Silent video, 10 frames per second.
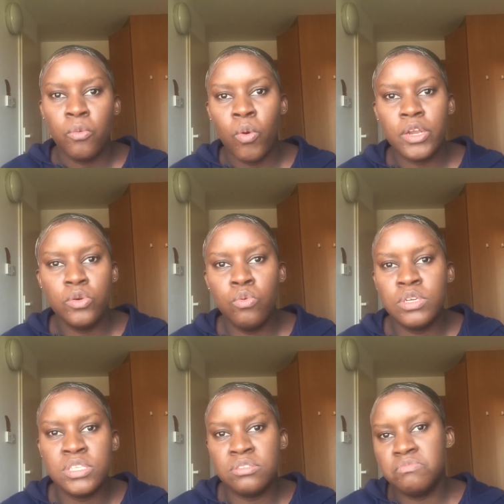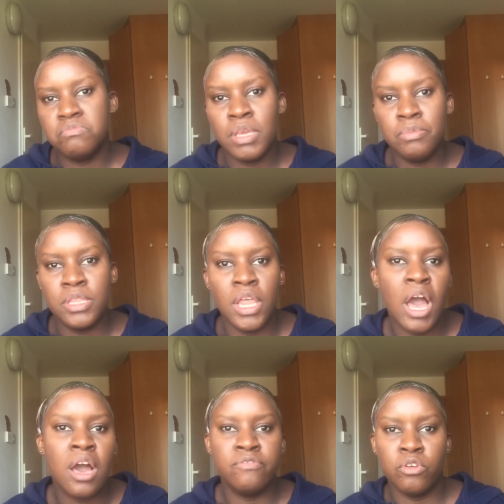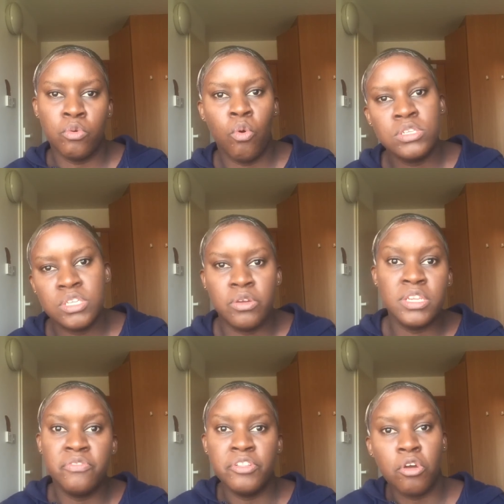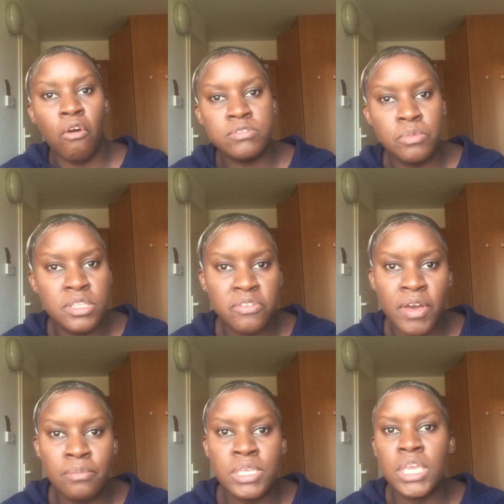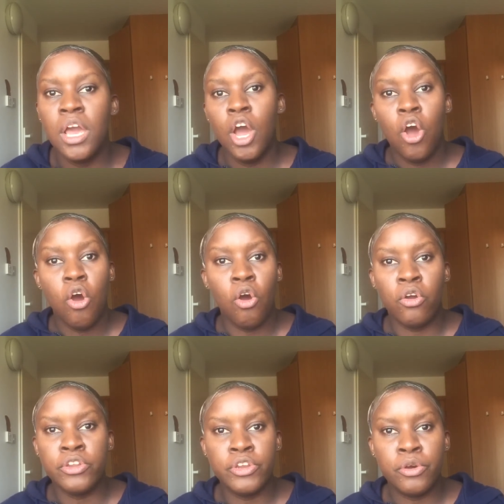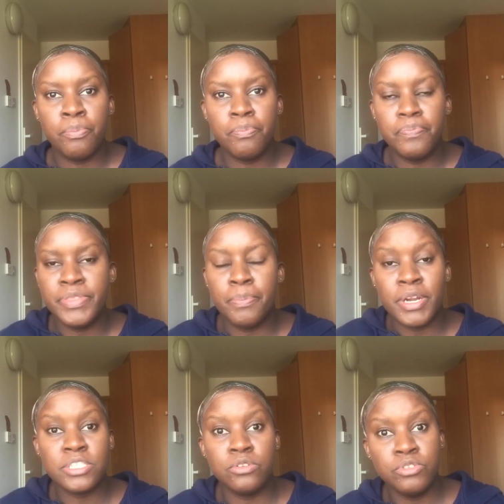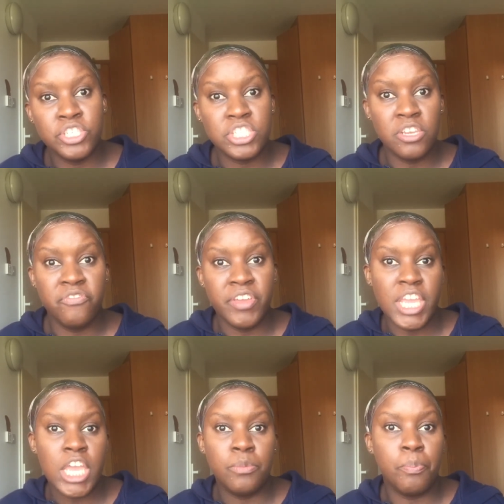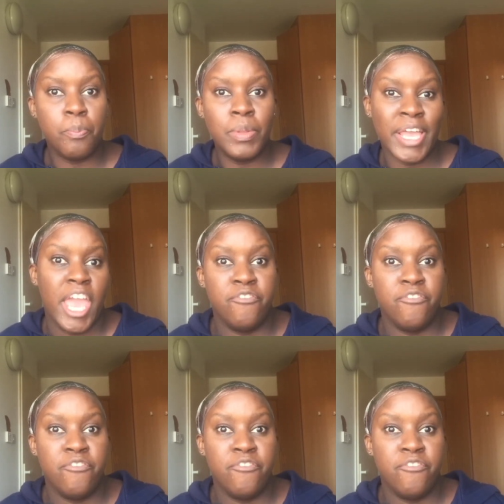one who wasn't maybe loved or wanted, or he didn't feel comfortable in the family, or, you know, the person who just didn't fit in like